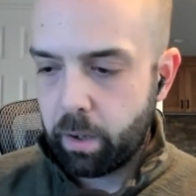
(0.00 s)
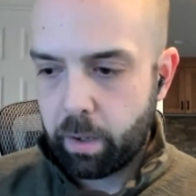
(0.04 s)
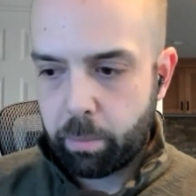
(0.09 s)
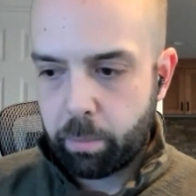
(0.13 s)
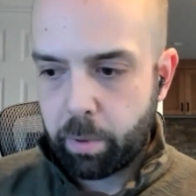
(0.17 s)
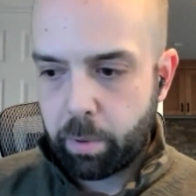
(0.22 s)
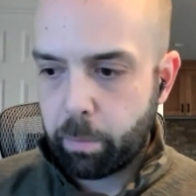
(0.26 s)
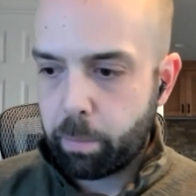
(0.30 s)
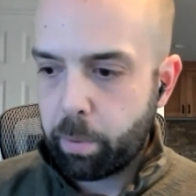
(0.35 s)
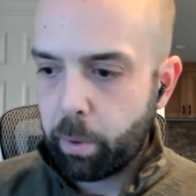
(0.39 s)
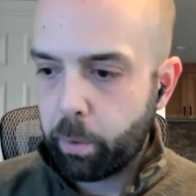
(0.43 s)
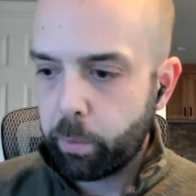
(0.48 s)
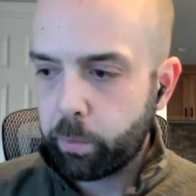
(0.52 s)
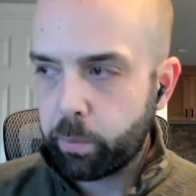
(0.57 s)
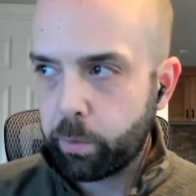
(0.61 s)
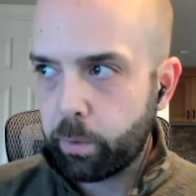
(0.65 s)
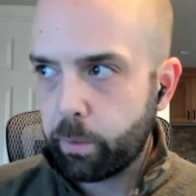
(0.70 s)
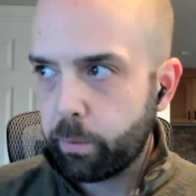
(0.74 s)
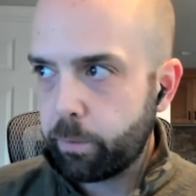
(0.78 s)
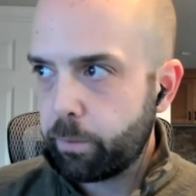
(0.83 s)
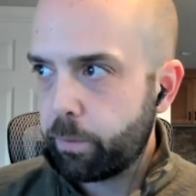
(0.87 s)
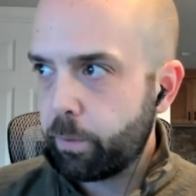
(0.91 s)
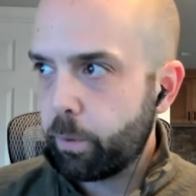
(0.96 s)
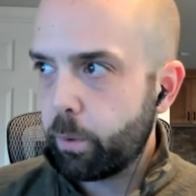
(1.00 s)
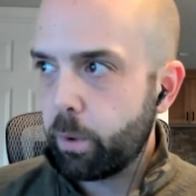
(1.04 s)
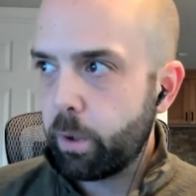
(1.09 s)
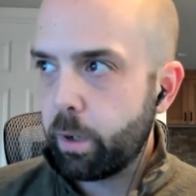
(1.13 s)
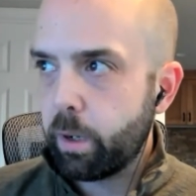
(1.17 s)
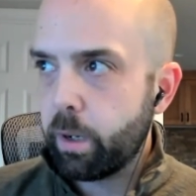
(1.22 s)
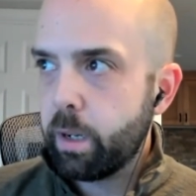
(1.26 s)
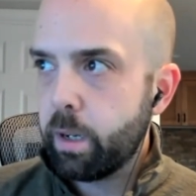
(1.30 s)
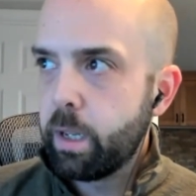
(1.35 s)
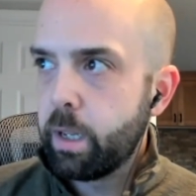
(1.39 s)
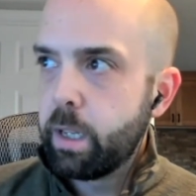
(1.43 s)
proposal
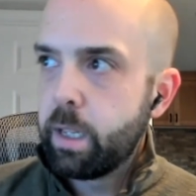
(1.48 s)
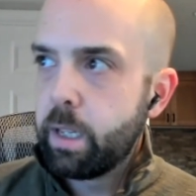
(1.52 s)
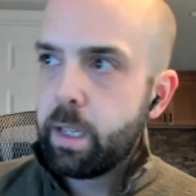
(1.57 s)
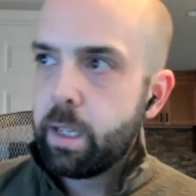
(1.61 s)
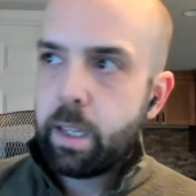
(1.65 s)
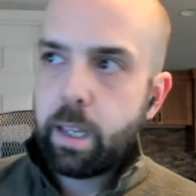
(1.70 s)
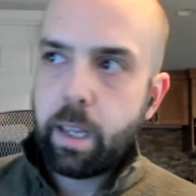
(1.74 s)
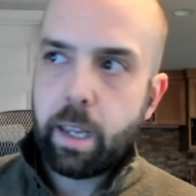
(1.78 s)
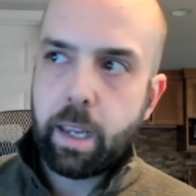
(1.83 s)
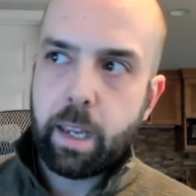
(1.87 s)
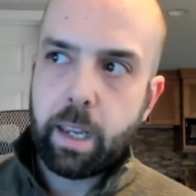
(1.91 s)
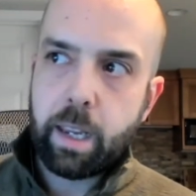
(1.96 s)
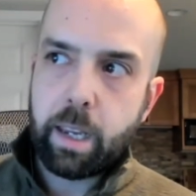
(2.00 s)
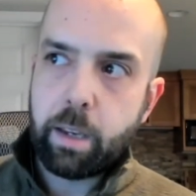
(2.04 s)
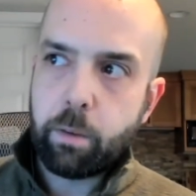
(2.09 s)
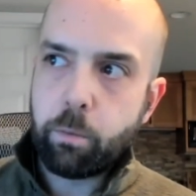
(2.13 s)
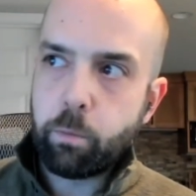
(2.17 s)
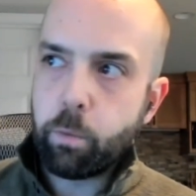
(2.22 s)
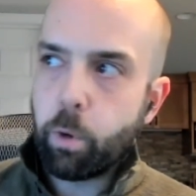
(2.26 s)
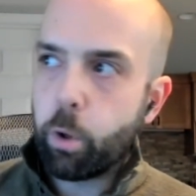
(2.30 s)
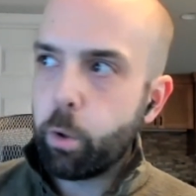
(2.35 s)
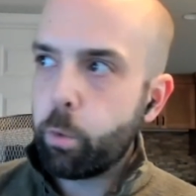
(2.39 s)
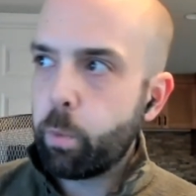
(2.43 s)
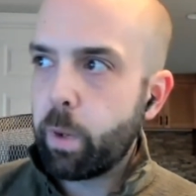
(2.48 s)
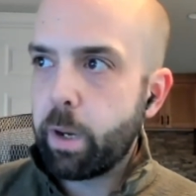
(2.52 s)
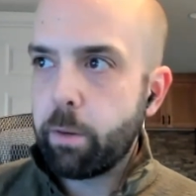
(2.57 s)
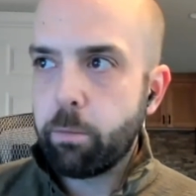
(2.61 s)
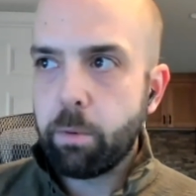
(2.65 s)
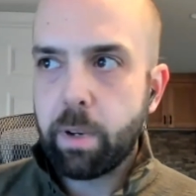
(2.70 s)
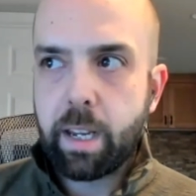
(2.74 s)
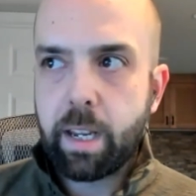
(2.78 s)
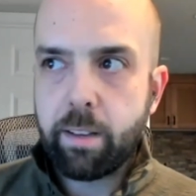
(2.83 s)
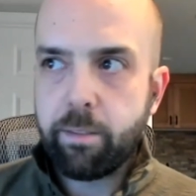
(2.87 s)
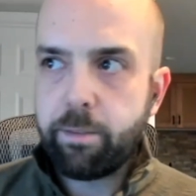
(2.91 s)
for a roadway
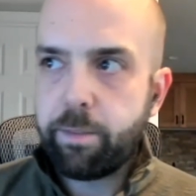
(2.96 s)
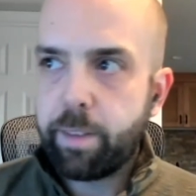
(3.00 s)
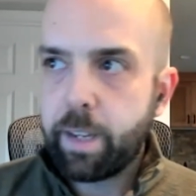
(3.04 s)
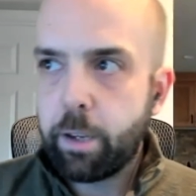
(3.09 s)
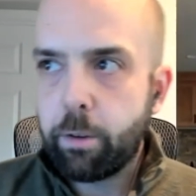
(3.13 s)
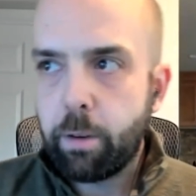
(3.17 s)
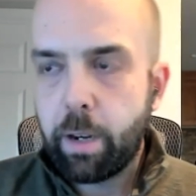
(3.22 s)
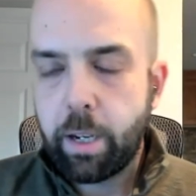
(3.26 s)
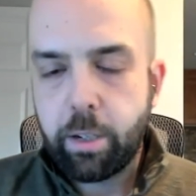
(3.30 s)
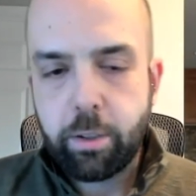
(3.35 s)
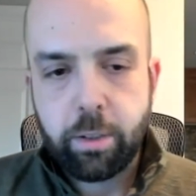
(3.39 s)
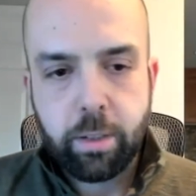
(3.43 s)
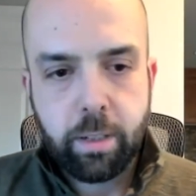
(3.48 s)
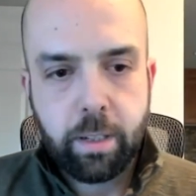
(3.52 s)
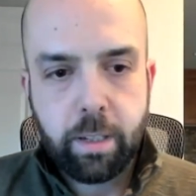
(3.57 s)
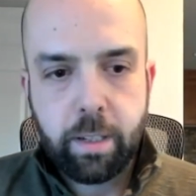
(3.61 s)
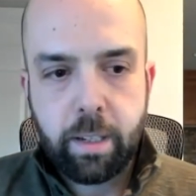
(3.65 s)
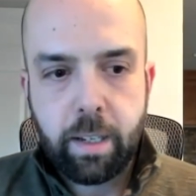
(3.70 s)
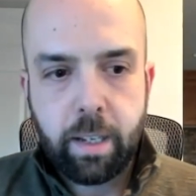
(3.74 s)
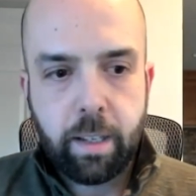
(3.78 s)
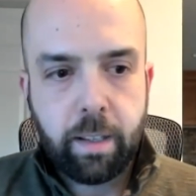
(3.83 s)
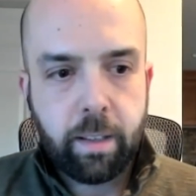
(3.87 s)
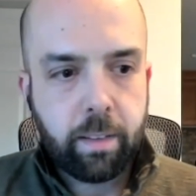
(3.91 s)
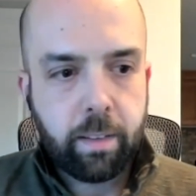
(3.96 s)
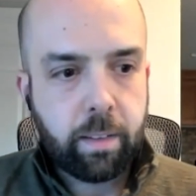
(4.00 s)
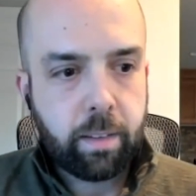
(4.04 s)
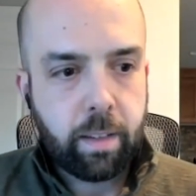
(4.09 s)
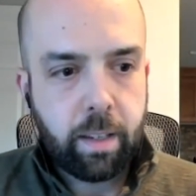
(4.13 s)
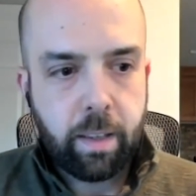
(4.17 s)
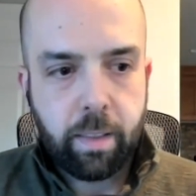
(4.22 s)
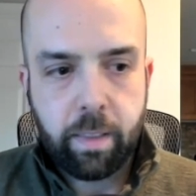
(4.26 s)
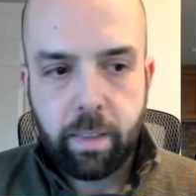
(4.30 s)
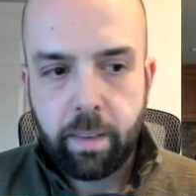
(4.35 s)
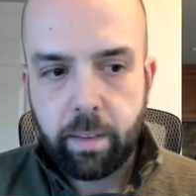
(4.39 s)
reconfiguration
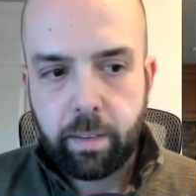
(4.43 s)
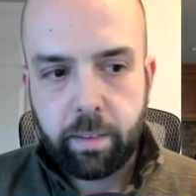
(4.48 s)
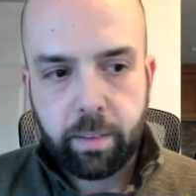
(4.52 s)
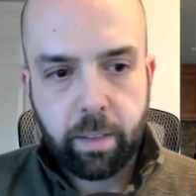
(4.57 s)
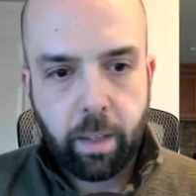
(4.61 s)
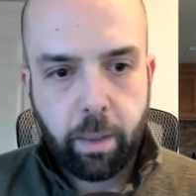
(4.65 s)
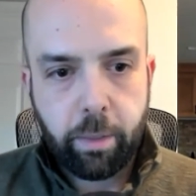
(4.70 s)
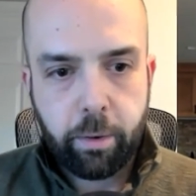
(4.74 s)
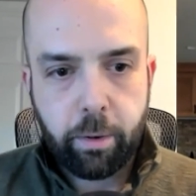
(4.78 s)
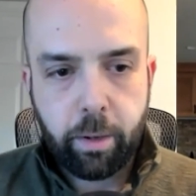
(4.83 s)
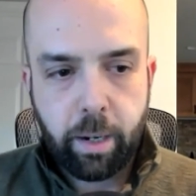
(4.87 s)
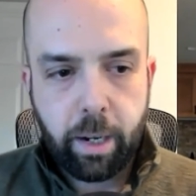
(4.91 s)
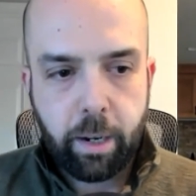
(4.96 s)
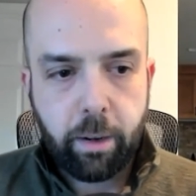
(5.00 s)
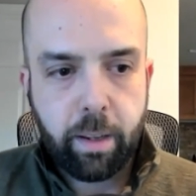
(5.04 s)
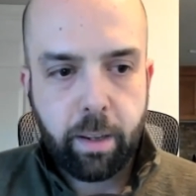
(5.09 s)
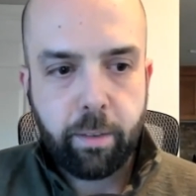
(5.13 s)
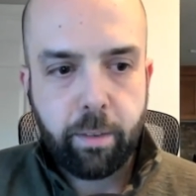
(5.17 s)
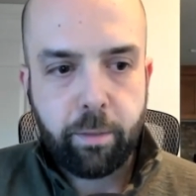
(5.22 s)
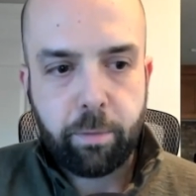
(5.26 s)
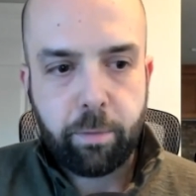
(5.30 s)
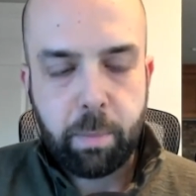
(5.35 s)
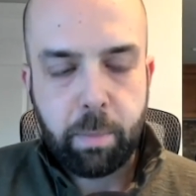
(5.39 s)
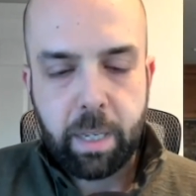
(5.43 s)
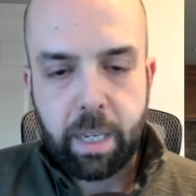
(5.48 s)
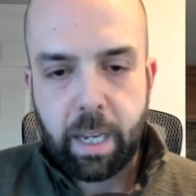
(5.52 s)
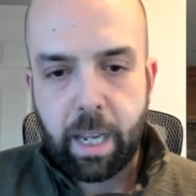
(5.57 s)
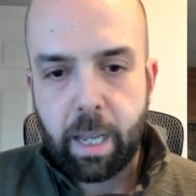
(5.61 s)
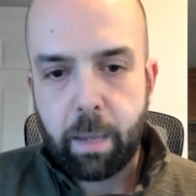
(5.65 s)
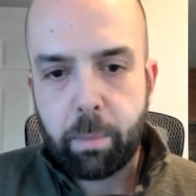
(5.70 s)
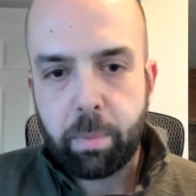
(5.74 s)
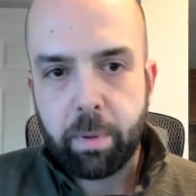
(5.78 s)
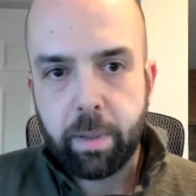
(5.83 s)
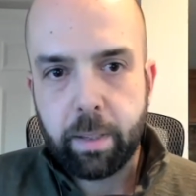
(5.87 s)
in the southern area of
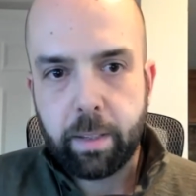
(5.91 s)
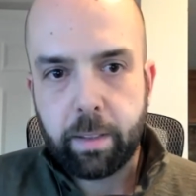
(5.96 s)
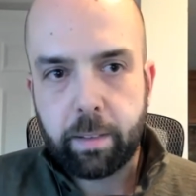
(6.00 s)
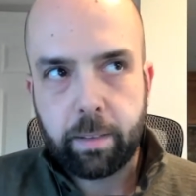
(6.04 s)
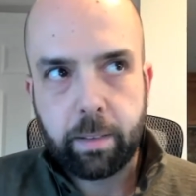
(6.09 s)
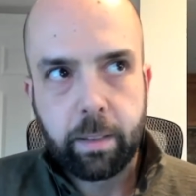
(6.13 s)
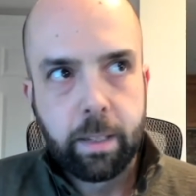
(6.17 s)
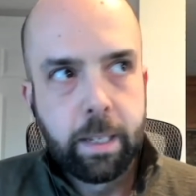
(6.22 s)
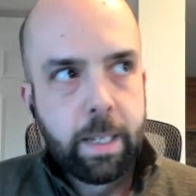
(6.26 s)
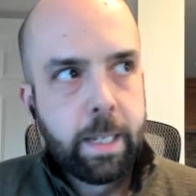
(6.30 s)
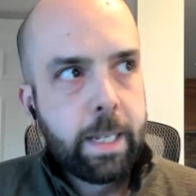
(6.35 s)
Minneapolis,